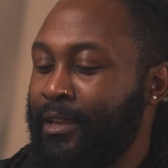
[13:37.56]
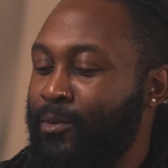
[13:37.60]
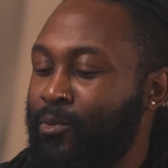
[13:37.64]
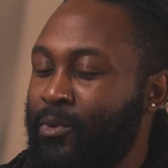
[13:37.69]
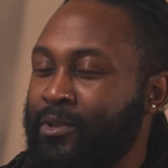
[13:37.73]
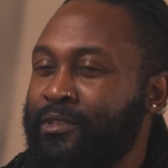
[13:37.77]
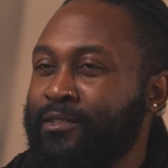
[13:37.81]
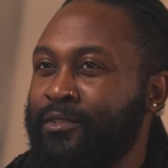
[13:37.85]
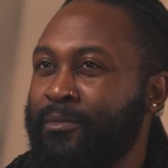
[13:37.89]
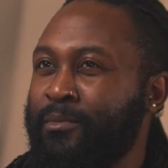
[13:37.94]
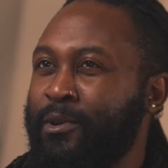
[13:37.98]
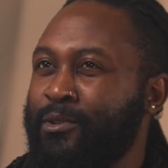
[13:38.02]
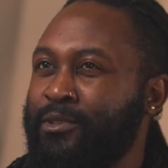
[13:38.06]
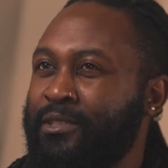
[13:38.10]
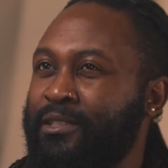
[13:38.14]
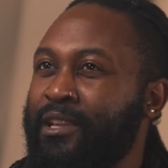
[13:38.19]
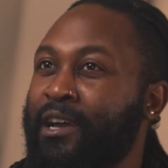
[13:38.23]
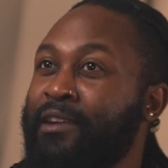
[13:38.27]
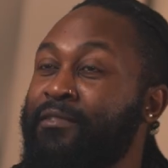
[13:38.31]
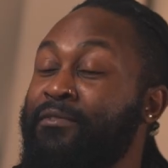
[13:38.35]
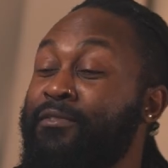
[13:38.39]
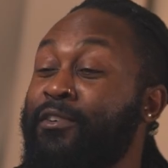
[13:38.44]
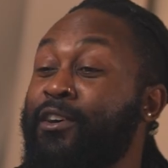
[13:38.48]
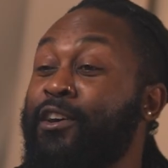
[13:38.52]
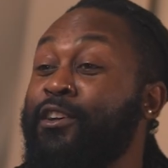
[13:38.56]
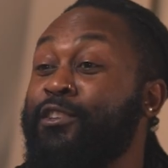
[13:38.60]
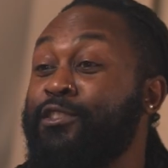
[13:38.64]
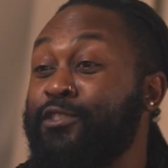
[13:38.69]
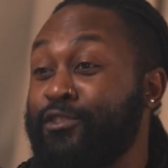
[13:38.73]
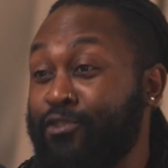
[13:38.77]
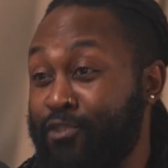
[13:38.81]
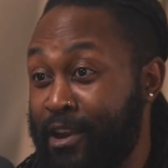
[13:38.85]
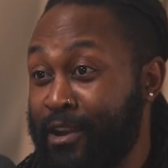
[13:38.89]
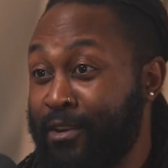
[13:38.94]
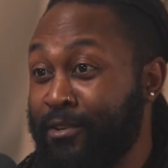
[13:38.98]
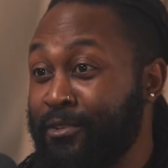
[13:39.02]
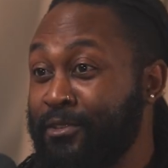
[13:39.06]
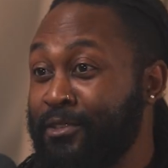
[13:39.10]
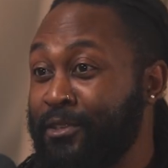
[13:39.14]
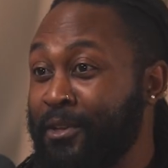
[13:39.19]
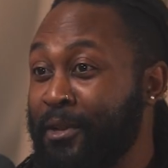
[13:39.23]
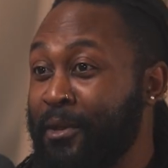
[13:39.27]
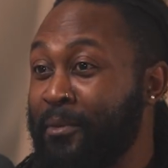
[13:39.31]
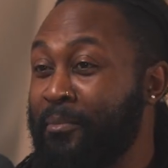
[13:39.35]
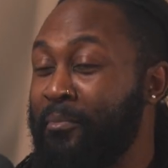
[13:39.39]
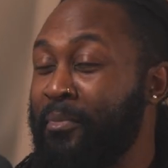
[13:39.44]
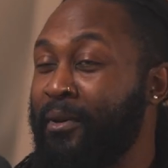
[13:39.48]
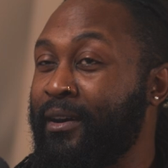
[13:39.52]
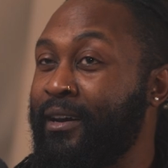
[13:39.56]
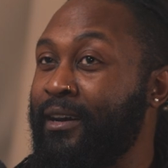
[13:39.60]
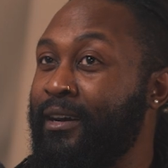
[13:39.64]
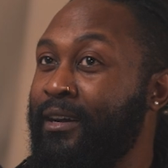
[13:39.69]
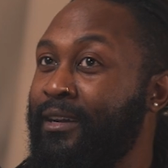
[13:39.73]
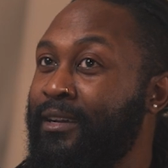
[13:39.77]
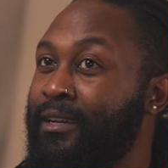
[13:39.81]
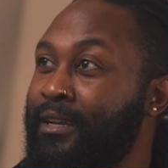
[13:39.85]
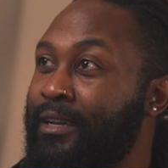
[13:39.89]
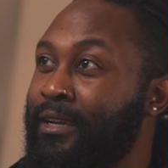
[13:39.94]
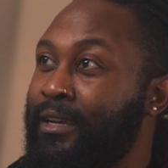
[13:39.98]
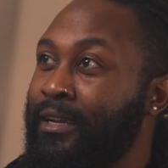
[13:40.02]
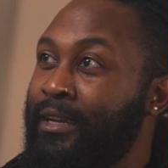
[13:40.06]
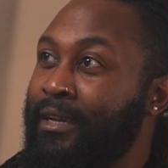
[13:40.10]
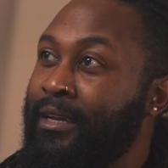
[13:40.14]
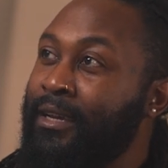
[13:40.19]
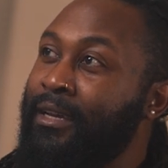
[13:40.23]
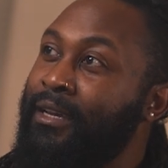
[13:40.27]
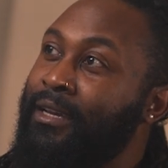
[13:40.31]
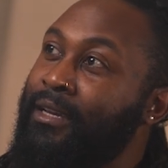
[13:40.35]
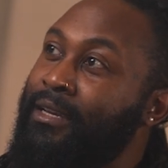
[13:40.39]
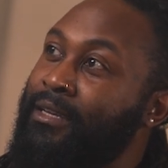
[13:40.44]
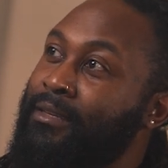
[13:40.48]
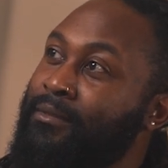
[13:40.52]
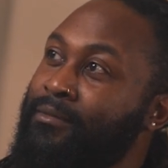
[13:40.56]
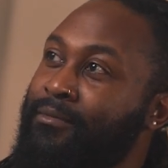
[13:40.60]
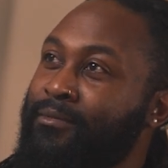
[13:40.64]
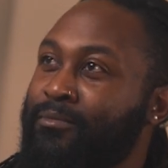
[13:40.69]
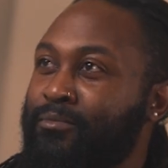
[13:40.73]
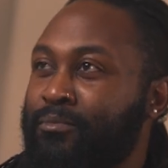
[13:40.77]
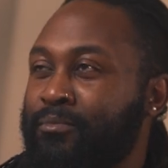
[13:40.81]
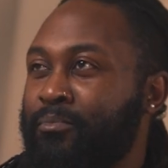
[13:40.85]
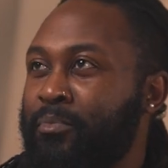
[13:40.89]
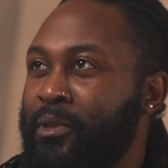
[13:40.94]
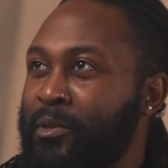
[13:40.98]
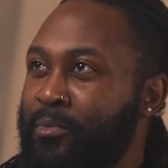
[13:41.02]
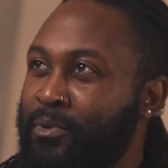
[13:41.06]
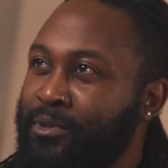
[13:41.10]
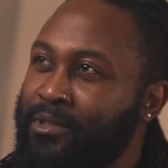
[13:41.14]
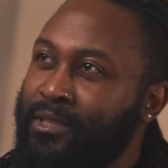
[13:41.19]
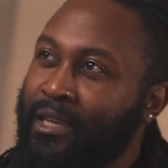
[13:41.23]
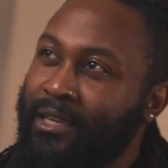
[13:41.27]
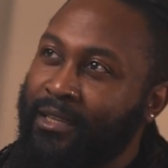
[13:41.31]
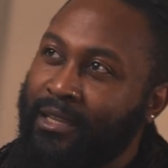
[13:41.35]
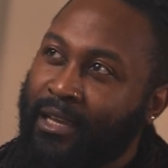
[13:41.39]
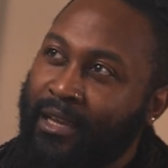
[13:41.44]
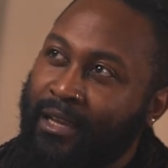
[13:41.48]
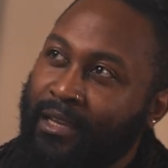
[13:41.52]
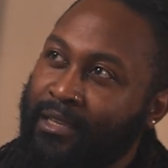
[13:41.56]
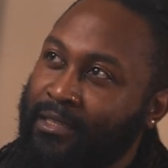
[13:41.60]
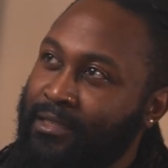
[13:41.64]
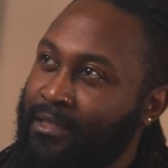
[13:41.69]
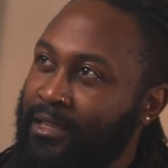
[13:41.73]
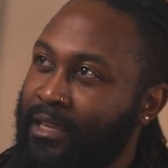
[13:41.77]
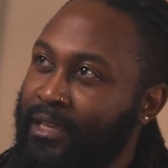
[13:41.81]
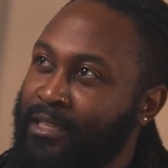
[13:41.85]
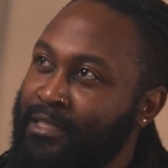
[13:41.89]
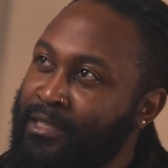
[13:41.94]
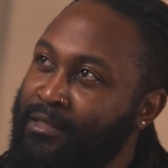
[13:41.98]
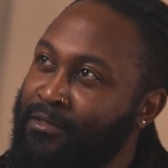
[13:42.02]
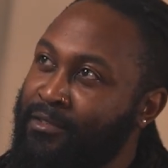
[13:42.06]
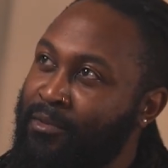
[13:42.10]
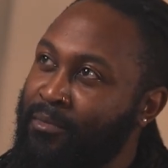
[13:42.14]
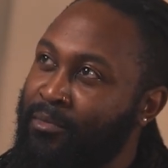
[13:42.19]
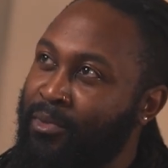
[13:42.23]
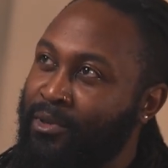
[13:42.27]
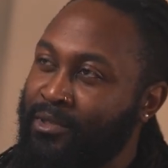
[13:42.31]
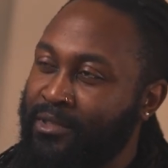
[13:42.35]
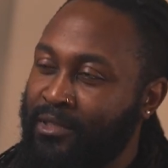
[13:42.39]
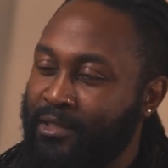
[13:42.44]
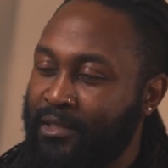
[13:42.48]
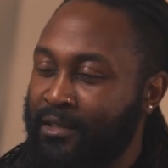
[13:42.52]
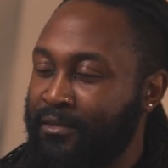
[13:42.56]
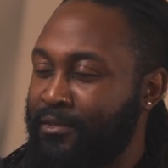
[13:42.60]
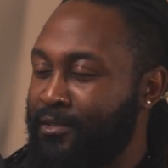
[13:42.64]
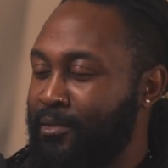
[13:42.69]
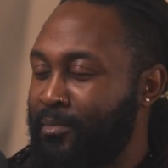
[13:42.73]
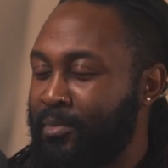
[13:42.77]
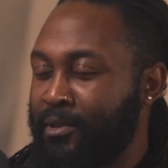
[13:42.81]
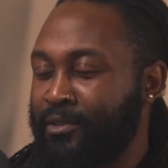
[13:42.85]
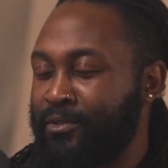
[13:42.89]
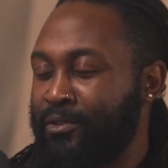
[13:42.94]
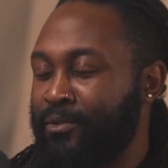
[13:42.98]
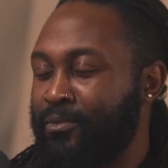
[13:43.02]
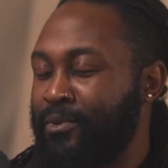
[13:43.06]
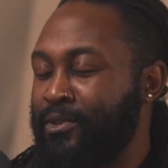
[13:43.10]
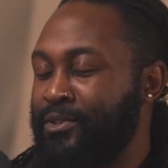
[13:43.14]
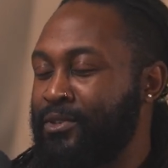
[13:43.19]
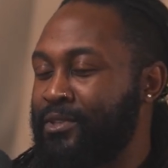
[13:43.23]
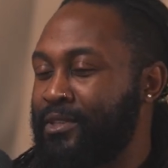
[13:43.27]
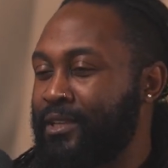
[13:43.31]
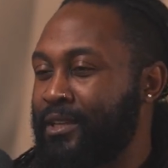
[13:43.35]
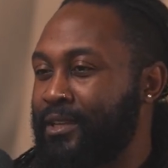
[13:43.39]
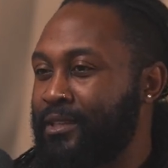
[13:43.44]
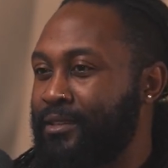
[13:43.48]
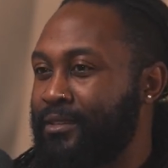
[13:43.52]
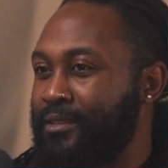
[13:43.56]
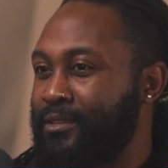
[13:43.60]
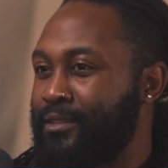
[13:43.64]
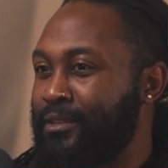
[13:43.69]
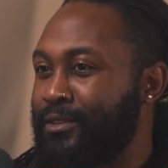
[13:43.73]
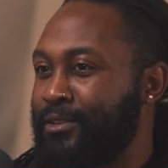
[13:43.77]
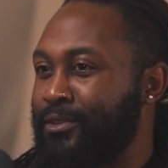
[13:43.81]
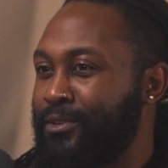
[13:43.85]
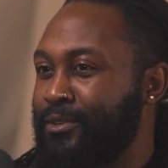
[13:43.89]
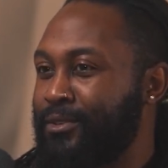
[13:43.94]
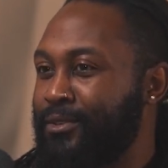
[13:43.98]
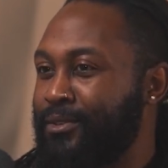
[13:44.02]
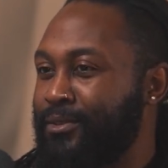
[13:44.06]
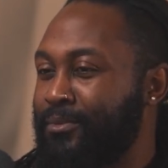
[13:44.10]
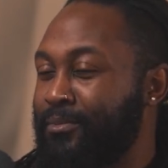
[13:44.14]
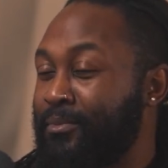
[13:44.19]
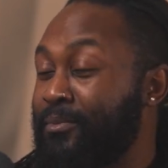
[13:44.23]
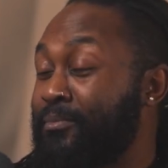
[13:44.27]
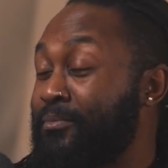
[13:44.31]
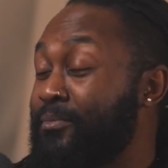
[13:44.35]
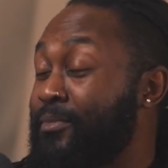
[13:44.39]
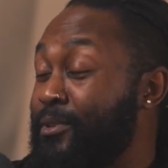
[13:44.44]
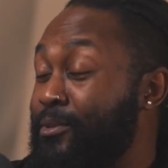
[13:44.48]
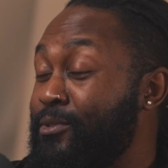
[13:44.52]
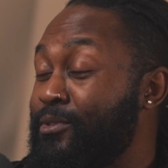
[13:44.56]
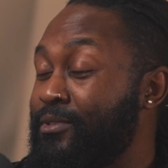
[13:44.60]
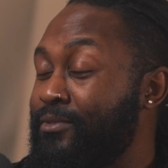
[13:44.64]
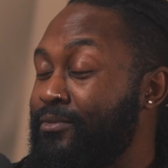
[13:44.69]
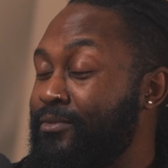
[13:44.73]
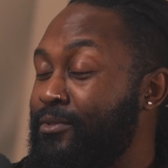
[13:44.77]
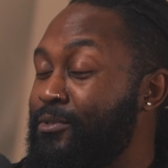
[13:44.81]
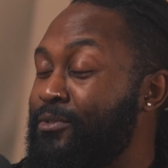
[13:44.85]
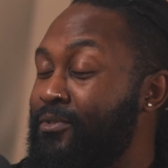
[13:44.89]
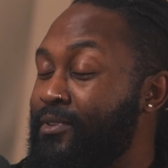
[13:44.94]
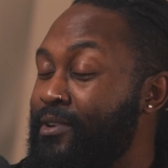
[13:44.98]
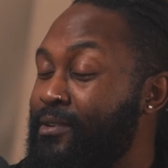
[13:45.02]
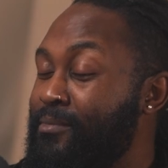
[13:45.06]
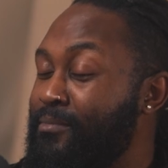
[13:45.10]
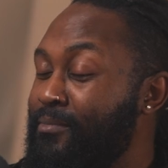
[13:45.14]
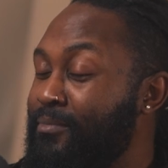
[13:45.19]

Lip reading: wasn't the most diverse crowd, but people take that as negatives and positives depending on where you stand. So it was fun.